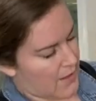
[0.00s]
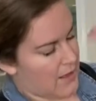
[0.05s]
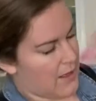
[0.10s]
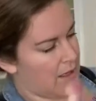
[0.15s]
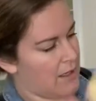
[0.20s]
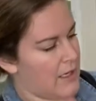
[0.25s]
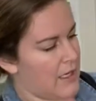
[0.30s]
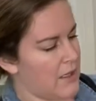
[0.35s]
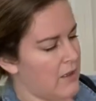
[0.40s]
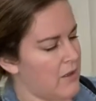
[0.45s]

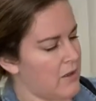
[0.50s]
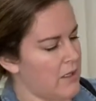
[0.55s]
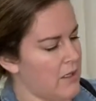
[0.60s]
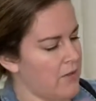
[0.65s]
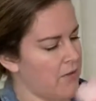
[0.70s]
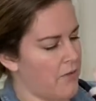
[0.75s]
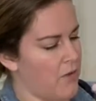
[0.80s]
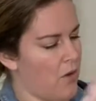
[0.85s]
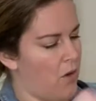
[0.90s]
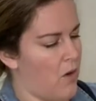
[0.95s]
Again,
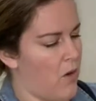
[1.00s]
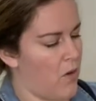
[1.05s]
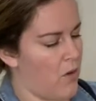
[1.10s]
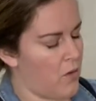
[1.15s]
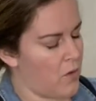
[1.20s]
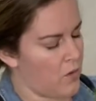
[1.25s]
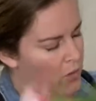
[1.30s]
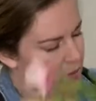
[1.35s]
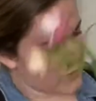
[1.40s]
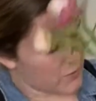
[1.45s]
looking for
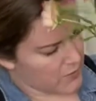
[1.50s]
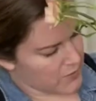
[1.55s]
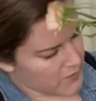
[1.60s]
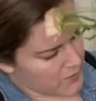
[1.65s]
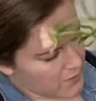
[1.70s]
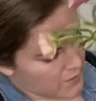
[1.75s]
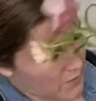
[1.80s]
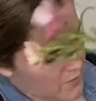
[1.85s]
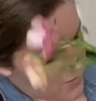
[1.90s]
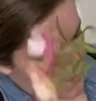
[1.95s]

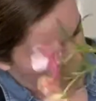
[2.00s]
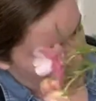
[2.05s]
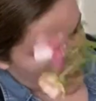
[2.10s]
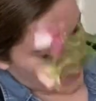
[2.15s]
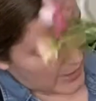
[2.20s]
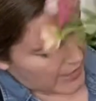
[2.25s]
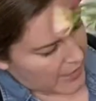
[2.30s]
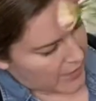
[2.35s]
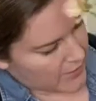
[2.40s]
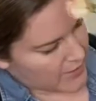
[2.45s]
holes
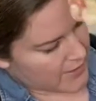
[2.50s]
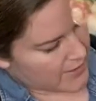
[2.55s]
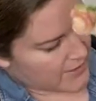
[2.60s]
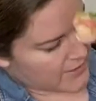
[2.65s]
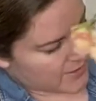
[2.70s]
or areas